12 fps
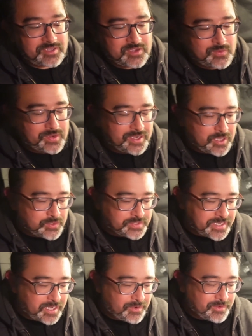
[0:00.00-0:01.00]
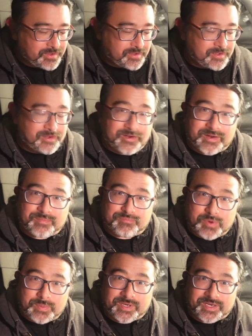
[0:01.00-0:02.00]
where no doubt I'm
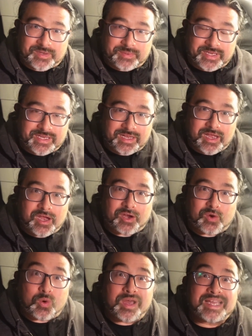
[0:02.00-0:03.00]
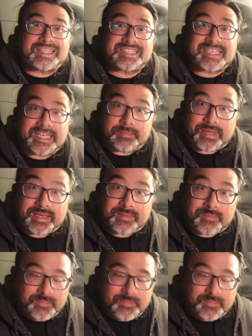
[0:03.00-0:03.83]
probably going to be quite sleepy.